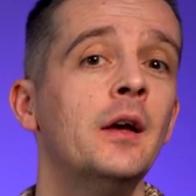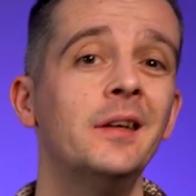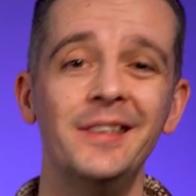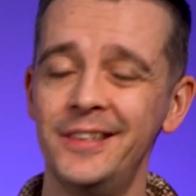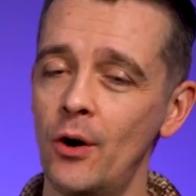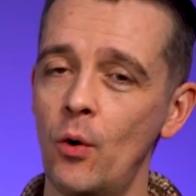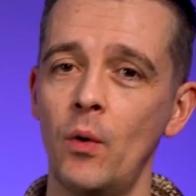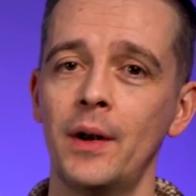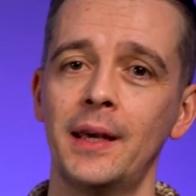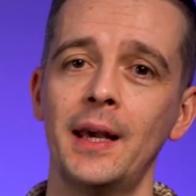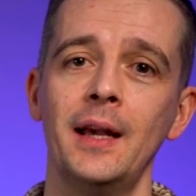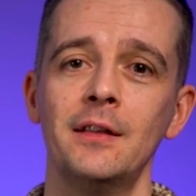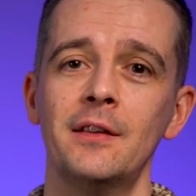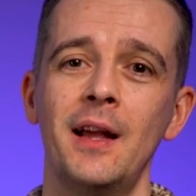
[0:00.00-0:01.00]
You don't want to
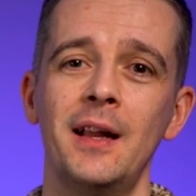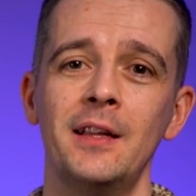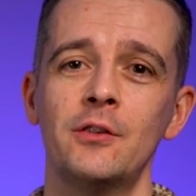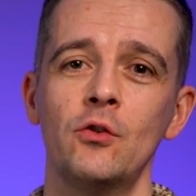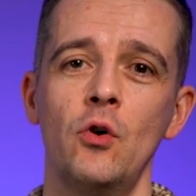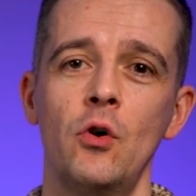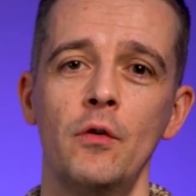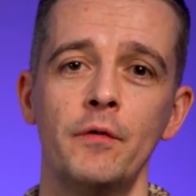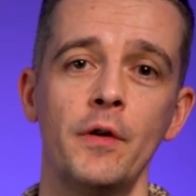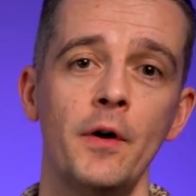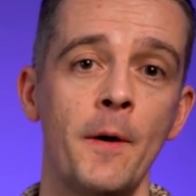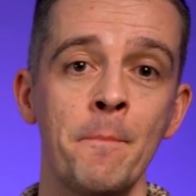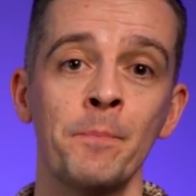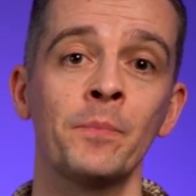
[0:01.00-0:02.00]
get into any sort of
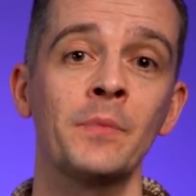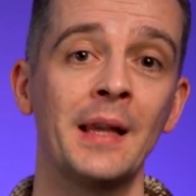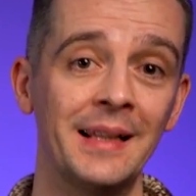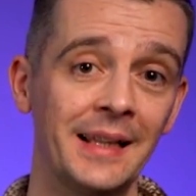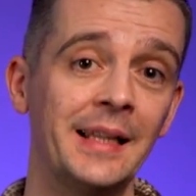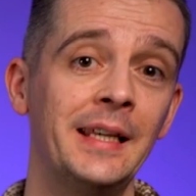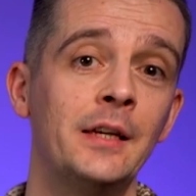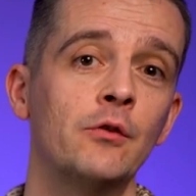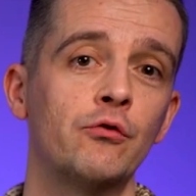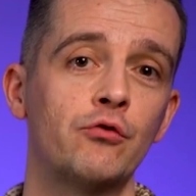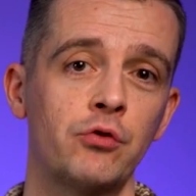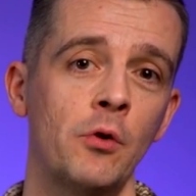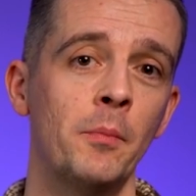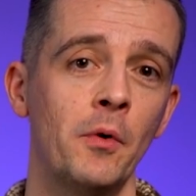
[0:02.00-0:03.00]
uh, legal
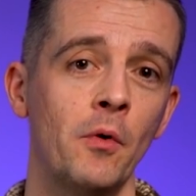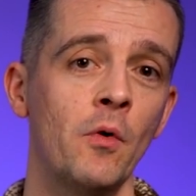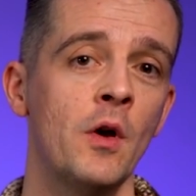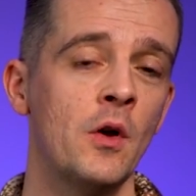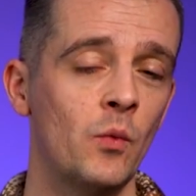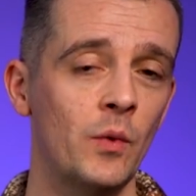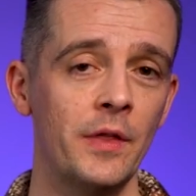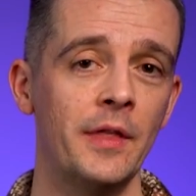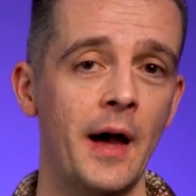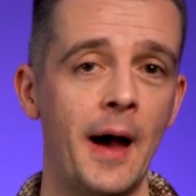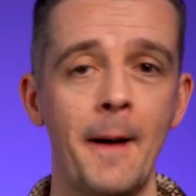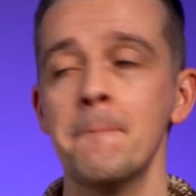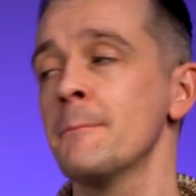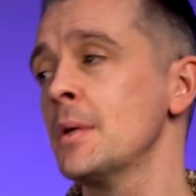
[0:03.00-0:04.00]
trouble with
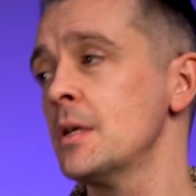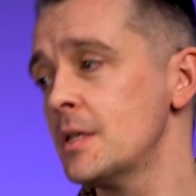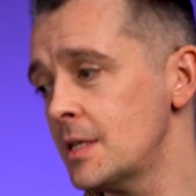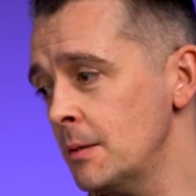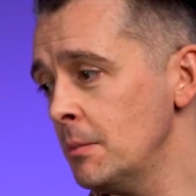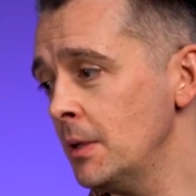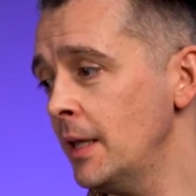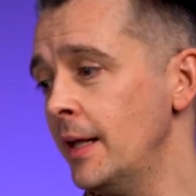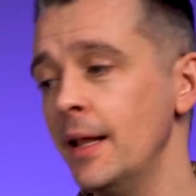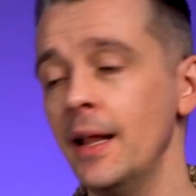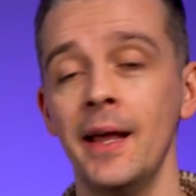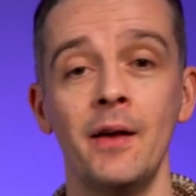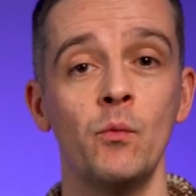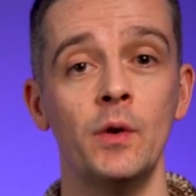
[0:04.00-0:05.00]
that.
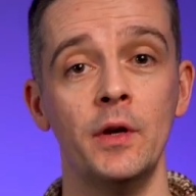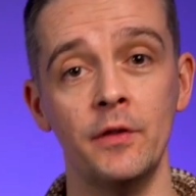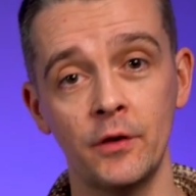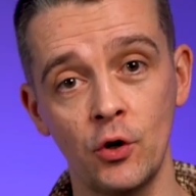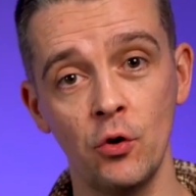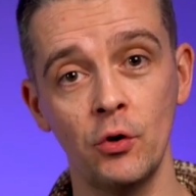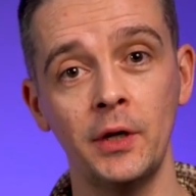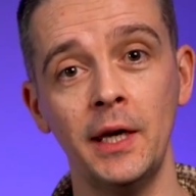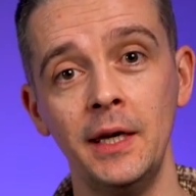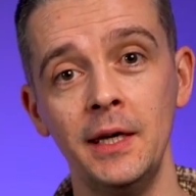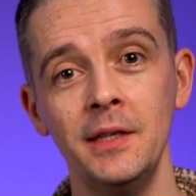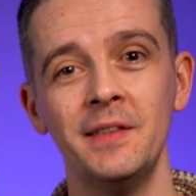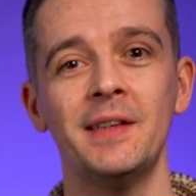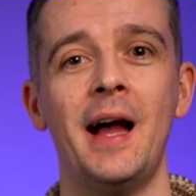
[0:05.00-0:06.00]
Similarly, with
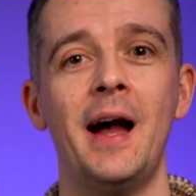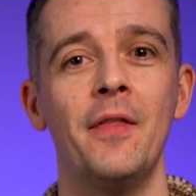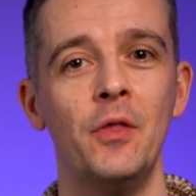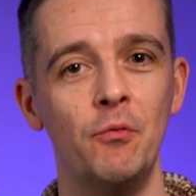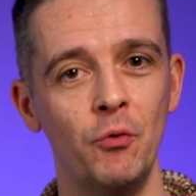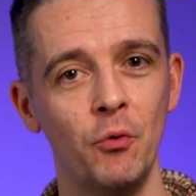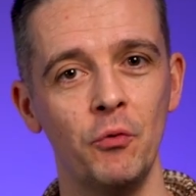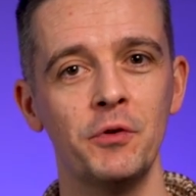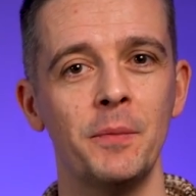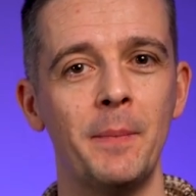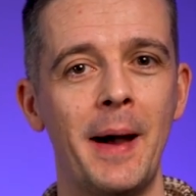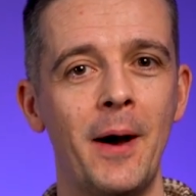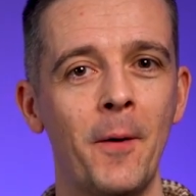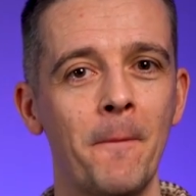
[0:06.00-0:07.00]
cookies and the rules
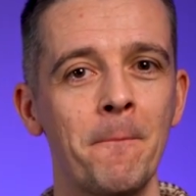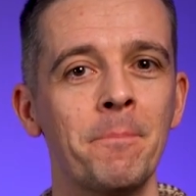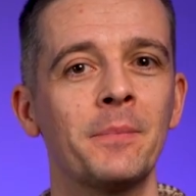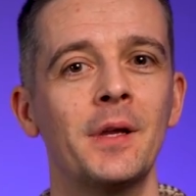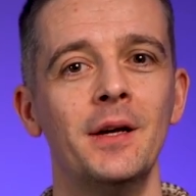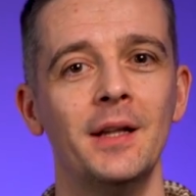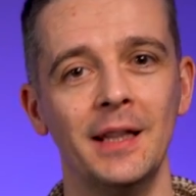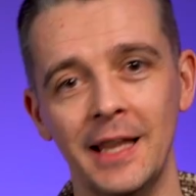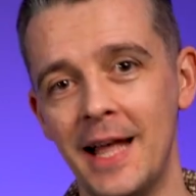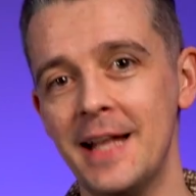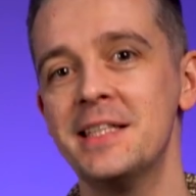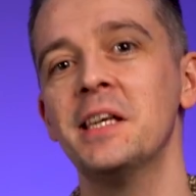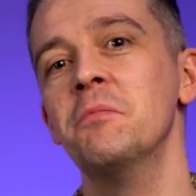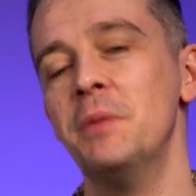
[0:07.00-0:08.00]
about uh,
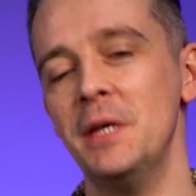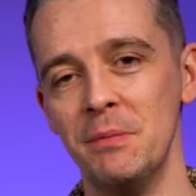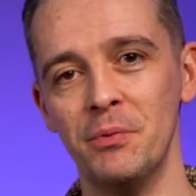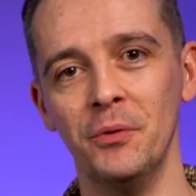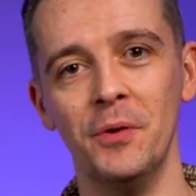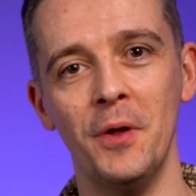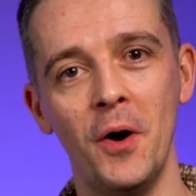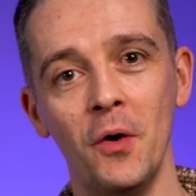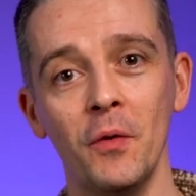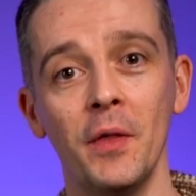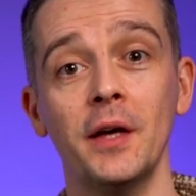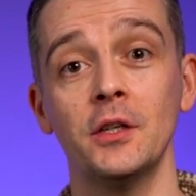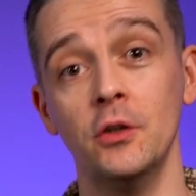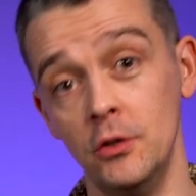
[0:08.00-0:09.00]
letting people know
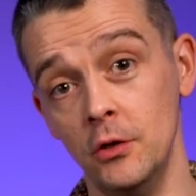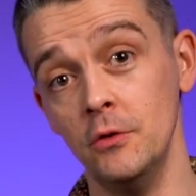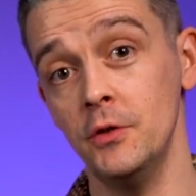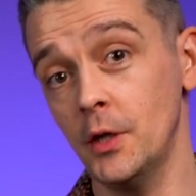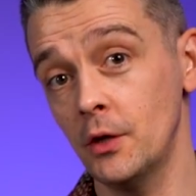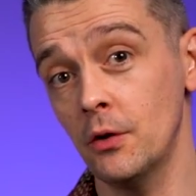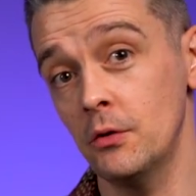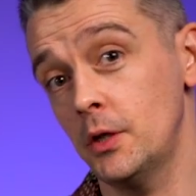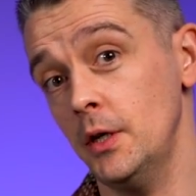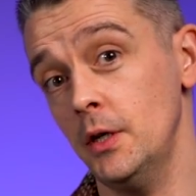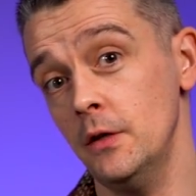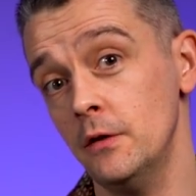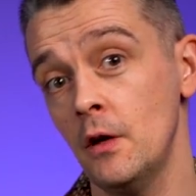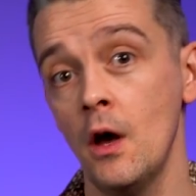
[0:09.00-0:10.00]
that you're using
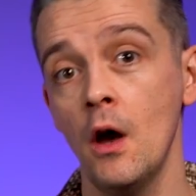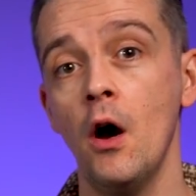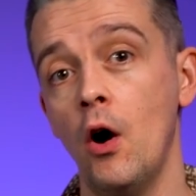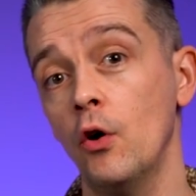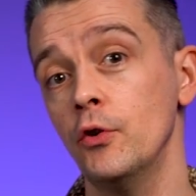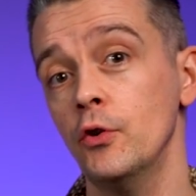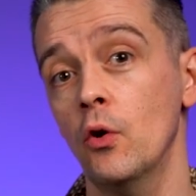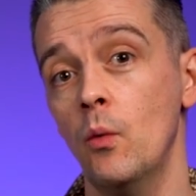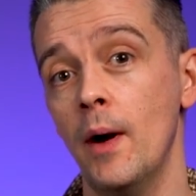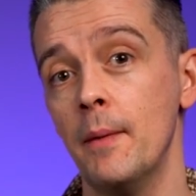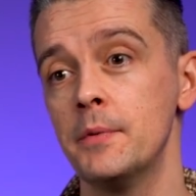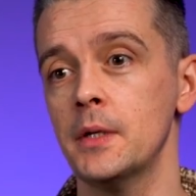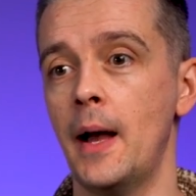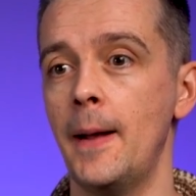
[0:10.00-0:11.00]
cookies on your
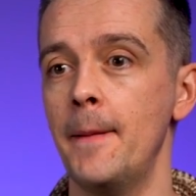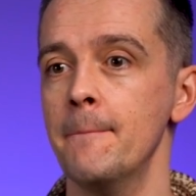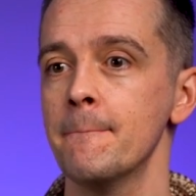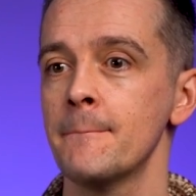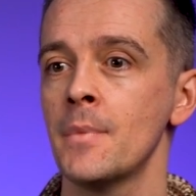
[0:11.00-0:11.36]
website.